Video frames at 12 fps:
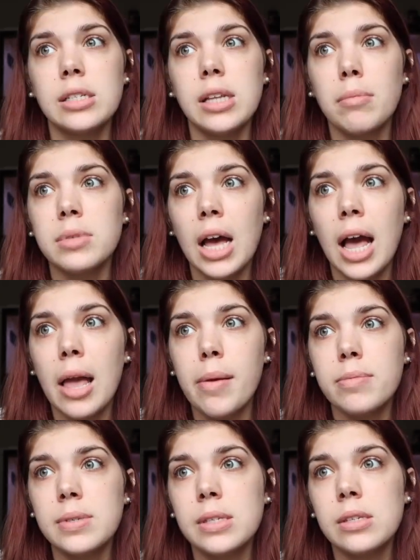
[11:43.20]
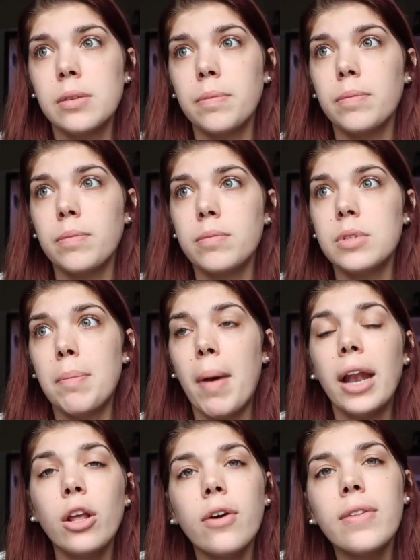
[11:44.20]
sometimes,
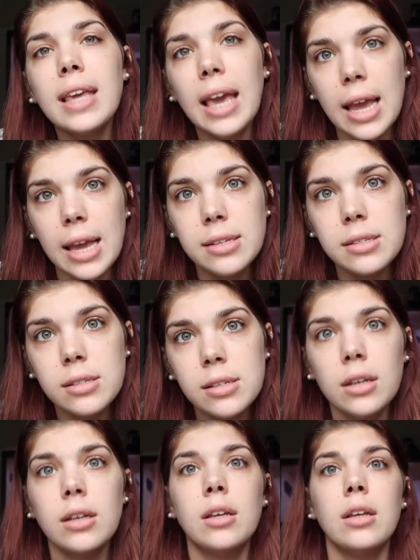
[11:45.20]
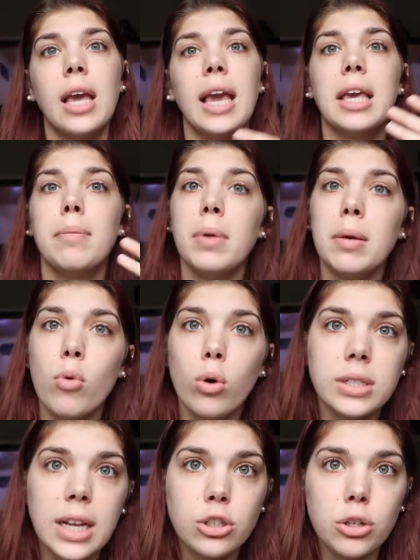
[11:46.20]
depending on the case, it can be
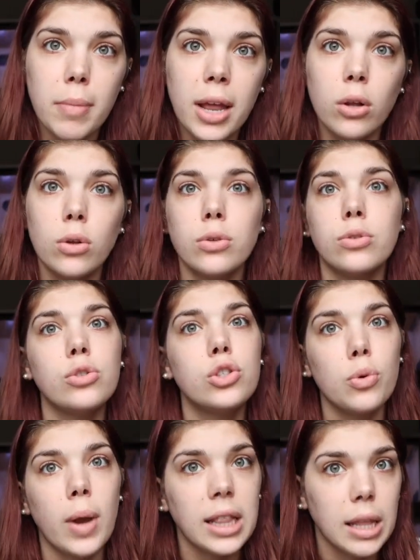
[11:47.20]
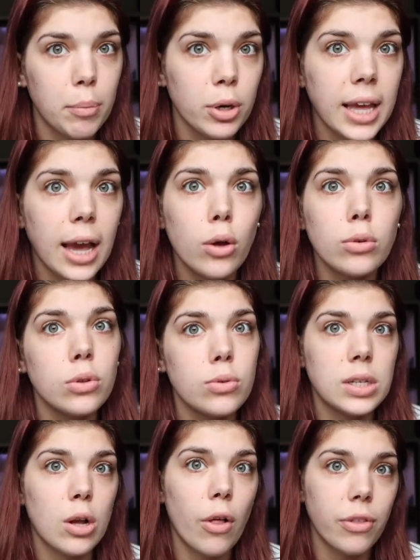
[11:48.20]
more detrimental to a leopard gecko
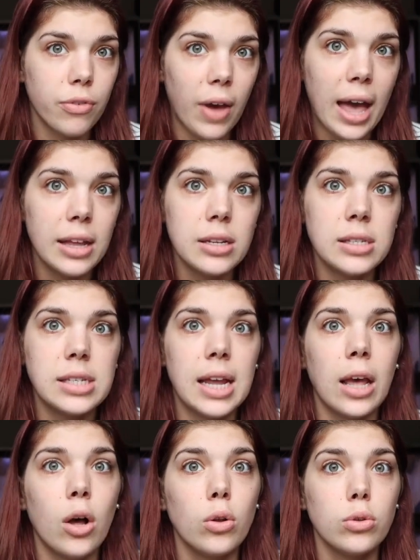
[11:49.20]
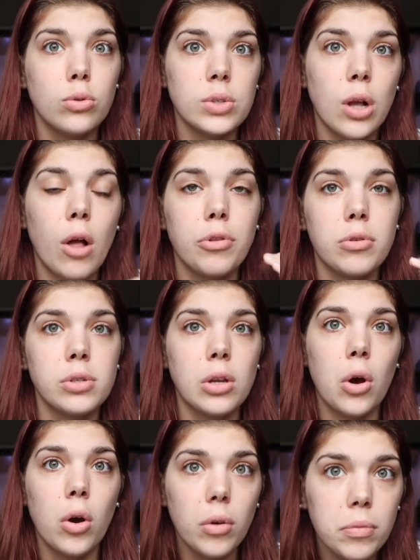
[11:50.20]
losing all the fat in its tail, losing all those
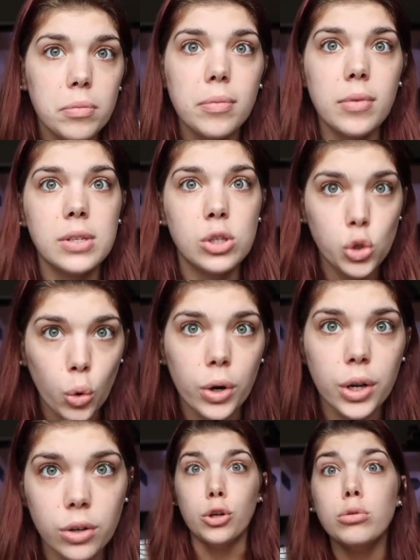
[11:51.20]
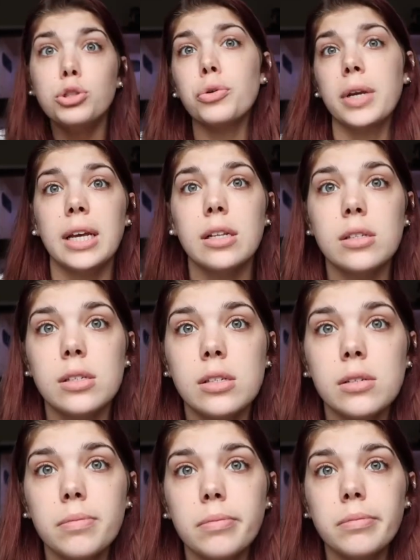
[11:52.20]
stored nutrients,